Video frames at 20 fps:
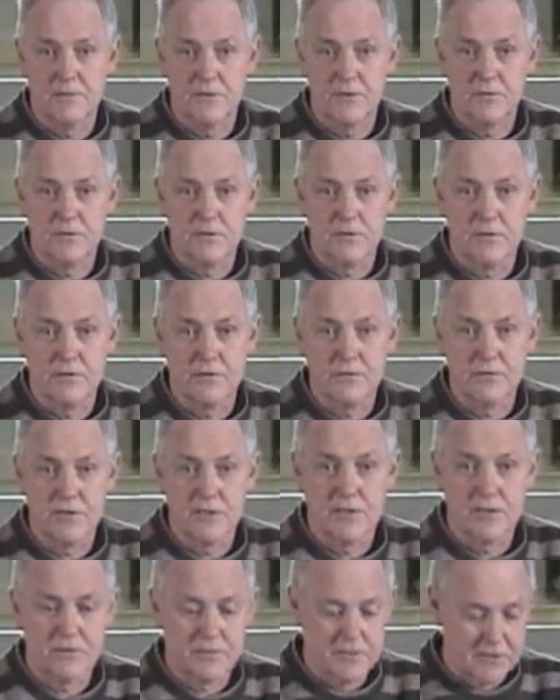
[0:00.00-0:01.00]
It's one of
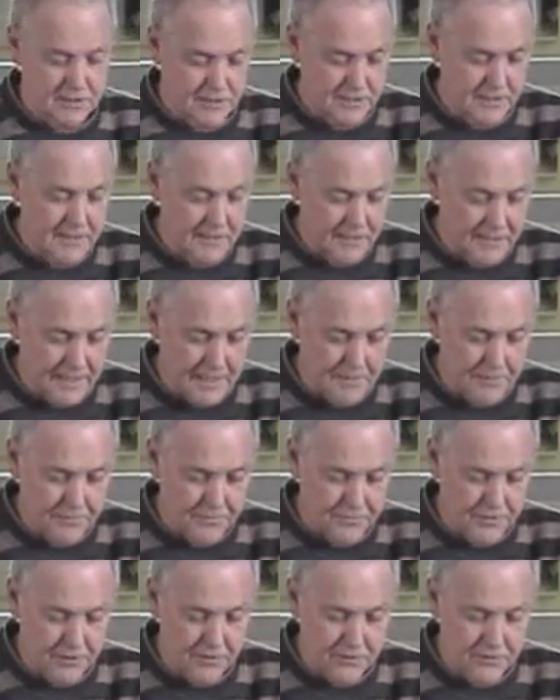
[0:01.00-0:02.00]
those things which is in the lap
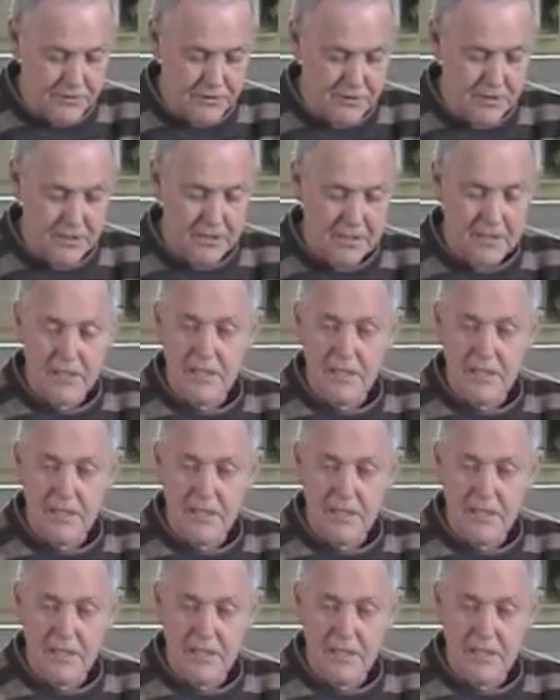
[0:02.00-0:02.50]
of the gods.